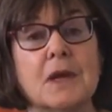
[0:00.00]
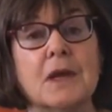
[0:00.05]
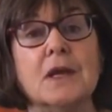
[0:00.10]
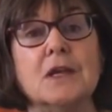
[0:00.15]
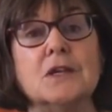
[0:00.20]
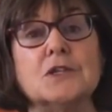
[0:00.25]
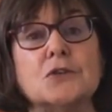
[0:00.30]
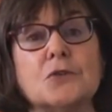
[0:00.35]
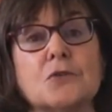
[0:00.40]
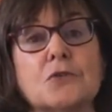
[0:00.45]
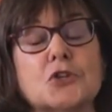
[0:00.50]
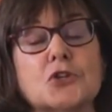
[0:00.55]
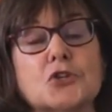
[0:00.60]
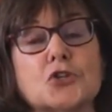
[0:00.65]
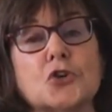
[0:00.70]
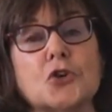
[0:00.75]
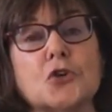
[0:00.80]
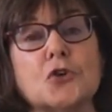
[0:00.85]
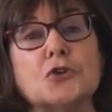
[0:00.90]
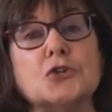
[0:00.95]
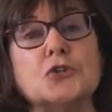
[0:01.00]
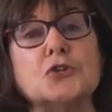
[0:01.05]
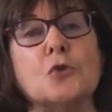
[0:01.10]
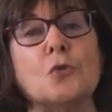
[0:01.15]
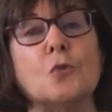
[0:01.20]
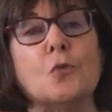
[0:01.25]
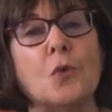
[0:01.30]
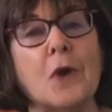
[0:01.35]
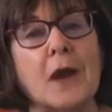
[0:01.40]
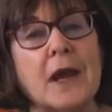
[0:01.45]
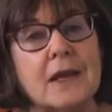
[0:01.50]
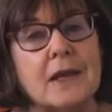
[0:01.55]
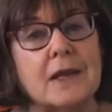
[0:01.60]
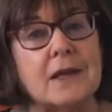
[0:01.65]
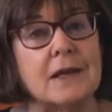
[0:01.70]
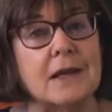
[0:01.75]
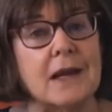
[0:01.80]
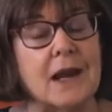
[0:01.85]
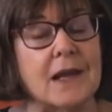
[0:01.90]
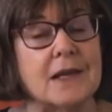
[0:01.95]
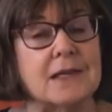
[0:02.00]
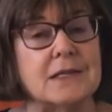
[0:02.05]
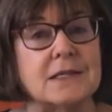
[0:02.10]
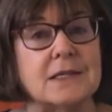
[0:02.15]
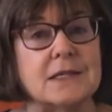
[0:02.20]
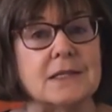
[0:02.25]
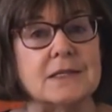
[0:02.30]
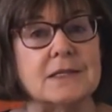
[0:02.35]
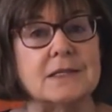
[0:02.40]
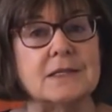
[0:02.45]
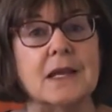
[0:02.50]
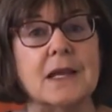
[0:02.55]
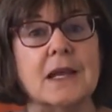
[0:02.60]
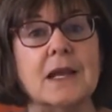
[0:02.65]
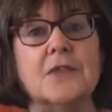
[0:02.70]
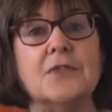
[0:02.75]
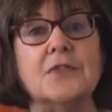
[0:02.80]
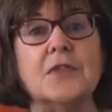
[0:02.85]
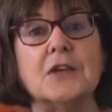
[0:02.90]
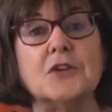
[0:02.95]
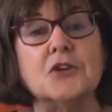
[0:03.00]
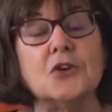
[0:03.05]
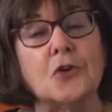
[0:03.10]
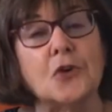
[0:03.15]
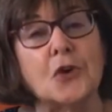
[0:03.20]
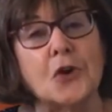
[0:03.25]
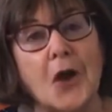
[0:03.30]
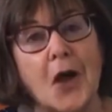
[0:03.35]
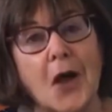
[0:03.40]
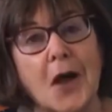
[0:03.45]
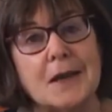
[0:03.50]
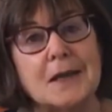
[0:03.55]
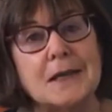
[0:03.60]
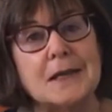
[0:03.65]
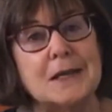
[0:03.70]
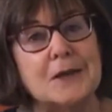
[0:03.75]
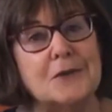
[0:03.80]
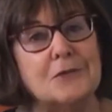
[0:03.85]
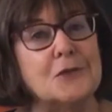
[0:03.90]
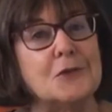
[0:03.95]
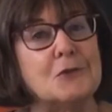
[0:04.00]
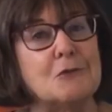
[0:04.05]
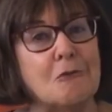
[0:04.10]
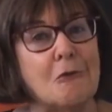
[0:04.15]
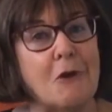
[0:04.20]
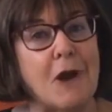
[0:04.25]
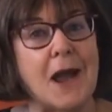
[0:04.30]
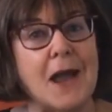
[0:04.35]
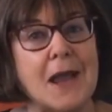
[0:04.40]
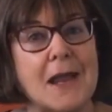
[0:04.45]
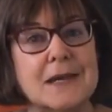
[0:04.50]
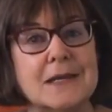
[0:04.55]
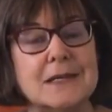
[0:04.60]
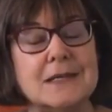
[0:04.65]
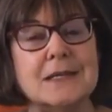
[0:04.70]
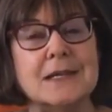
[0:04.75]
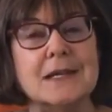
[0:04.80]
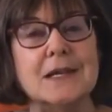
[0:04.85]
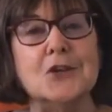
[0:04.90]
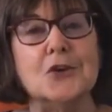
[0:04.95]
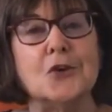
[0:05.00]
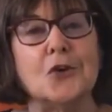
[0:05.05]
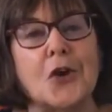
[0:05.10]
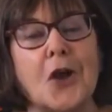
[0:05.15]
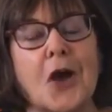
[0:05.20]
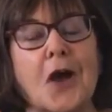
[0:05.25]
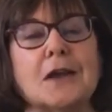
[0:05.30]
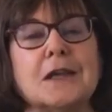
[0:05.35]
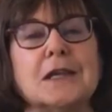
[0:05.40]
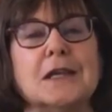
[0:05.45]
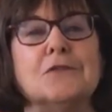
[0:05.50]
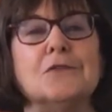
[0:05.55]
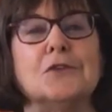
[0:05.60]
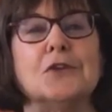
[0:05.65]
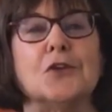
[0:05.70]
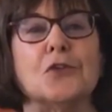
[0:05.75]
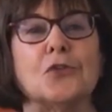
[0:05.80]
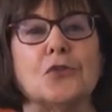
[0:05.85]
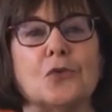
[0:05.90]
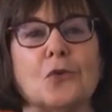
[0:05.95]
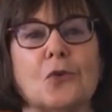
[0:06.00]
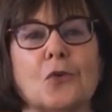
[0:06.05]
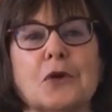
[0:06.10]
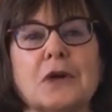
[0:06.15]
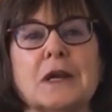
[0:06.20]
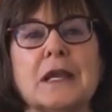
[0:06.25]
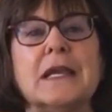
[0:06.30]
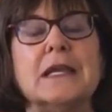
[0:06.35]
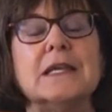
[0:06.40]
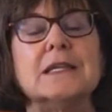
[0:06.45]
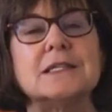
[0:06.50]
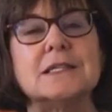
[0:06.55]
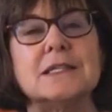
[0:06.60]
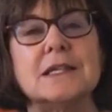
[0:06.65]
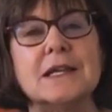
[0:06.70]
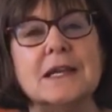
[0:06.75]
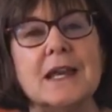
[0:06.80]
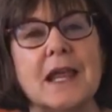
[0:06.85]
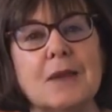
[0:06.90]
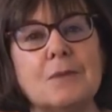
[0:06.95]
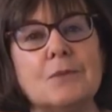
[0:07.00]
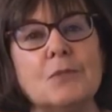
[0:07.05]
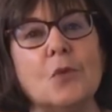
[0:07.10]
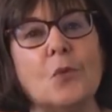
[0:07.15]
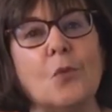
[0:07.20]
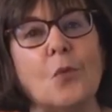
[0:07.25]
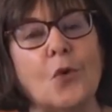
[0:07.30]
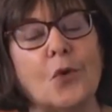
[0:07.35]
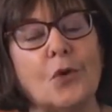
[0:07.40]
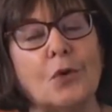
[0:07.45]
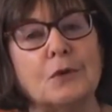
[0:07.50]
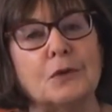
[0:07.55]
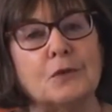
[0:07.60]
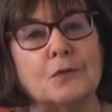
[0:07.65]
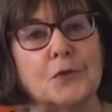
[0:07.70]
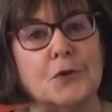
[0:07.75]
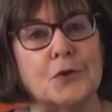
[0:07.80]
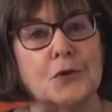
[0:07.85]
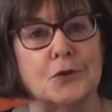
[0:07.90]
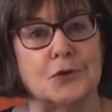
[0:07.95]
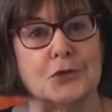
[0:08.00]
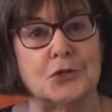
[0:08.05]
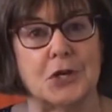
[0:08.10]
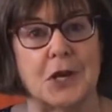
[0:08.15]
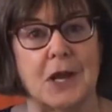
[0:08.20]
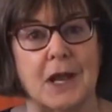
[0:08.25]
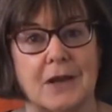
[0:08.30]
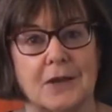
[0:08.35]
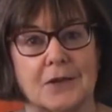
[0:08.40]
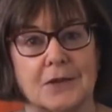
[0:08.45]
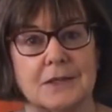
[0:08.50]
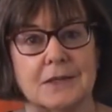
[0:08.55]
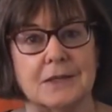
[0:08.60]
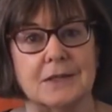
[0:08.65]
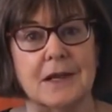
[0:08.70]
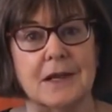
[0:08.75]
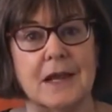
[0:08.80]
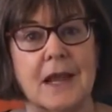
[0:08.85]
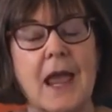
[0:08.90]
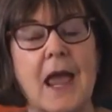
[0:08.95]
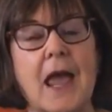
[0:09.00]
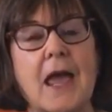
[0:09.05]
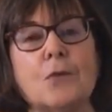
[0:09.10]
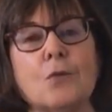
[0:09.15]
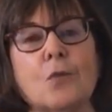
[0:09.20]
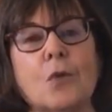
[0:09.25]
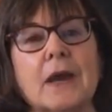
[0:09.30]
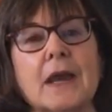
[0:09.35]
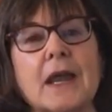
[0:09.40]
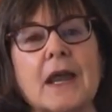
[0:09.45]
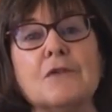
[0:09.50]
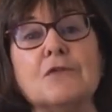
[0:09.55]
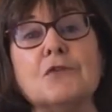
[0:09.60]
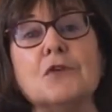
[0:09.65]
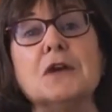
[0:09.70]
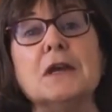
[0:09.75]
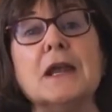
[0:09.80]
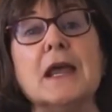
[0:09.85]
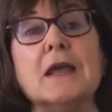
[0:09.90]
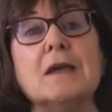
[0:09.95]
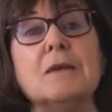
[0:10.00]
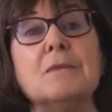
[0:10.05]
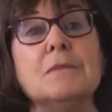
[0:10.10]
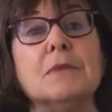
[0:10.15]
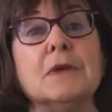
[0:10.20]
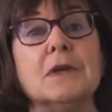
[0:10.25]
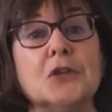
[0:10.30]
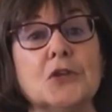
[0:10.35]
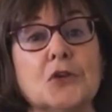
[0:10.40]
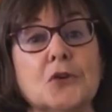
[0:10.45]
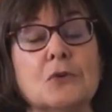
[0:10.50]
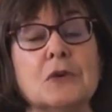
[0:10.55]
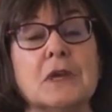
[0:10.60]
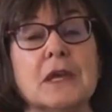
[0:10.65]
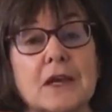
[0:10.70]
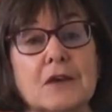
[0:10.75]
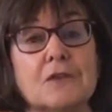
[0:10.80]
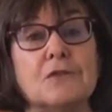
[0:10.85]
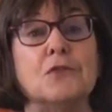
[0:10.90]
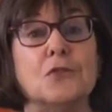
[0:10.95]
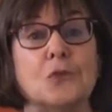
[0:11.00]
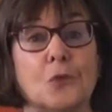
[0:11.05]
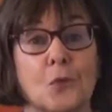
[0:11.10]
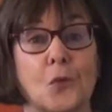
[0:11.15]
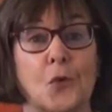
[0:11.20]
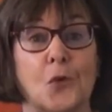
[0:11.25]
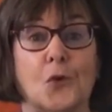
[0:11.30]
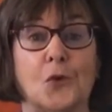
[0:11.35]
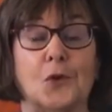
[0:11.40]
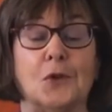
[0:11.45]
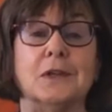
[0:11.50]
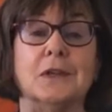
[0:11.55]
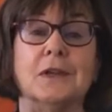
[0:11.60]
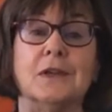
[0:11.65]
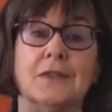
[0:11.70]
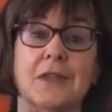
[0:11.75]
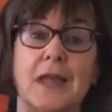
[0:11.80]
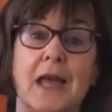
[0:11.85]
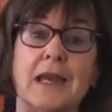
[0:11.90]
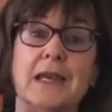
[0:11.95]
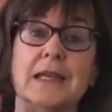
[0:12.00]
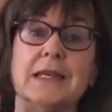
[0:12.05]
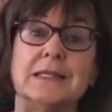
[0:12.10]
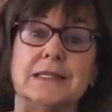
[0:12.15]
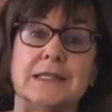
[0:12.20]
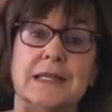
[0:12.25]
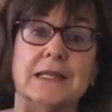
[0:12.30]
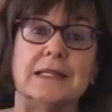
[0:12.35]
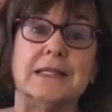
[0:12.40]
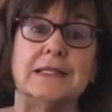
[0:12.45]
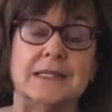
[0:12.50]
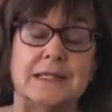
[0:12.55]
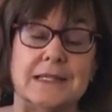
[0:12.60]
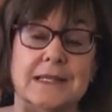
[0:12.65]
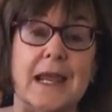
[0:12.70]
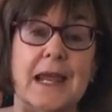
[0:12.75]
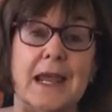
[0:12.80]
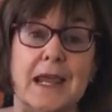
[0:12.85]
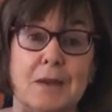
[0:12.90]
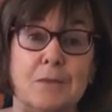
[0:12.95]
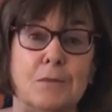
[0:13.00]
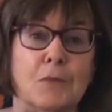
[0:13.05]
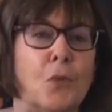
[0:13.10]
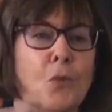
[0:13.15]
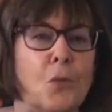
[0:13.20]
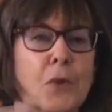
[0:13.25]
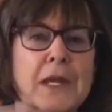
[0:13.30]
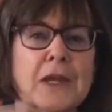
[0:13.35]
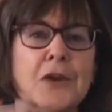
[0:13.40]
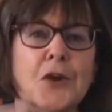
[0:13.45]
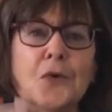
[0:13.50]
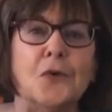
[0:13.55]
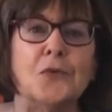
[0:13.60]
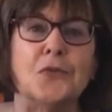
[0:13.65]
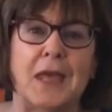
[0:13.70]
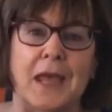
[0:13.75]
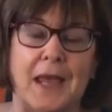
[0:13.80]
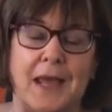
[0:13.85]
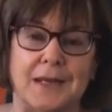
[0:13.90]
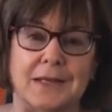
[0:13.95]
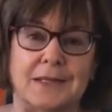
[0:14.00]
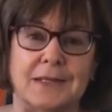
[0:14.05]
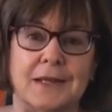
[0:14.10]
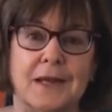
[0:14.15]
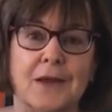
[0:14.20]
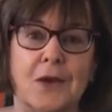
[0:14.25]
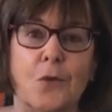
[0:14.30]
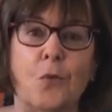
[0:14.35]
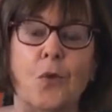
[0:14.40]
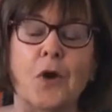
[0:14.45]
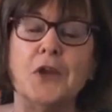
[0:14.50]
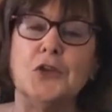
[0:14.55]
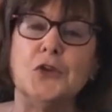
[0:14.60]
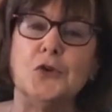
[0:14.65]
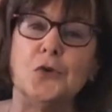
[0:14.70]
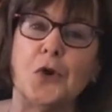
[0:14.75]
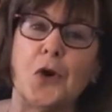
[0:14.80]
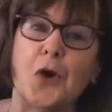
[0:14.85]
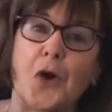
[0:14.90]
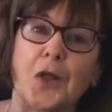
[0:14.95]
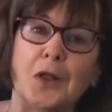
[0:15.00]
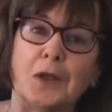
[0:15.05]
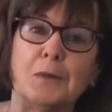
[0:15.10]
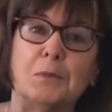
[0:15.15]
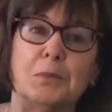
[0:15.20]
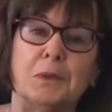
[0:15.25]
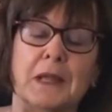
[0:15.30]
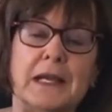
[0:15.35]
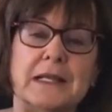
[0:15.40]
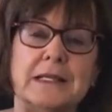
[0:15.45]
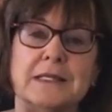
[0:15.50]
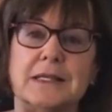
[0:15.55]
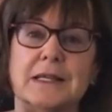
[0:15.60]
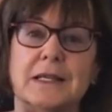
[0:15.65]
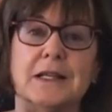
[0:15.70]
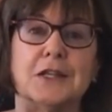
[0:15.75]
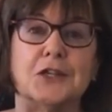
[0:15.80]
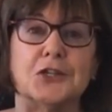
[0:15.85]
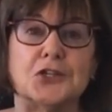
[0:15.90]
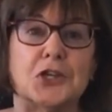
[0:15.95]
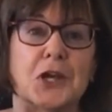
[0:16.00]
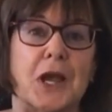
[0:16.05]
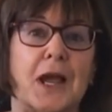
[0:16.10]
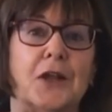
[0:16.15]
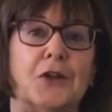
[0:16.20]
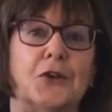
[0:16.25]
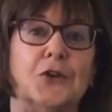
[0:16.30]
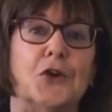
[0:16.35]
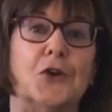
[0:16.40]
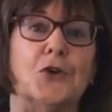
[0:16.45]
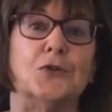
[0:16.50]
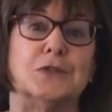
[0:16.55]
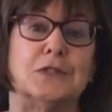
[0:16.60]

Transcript: So the church recognizes that your God-given right, your God-given authority is to name the world for your child. And whatever name you give the world, that is its name. We know that. What you call a blessing, the child knows